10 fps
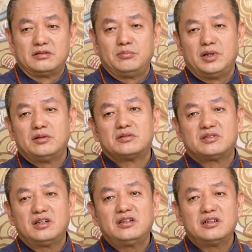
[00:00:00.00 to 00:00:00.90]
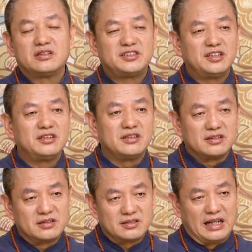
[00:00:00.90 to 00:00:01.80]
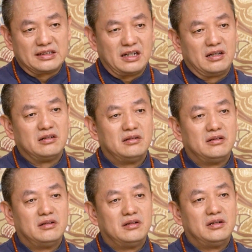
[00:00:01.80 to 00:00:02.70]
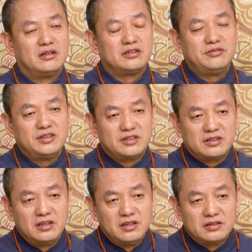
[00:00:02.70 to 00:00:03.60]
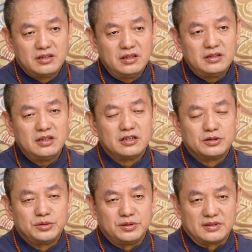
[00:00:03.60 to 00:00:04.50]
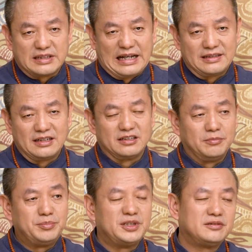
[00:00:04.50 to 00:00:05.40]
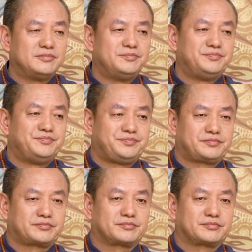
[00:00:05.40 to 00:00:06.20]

There's no experience of real war. Because there's a low chance of survival in a real war.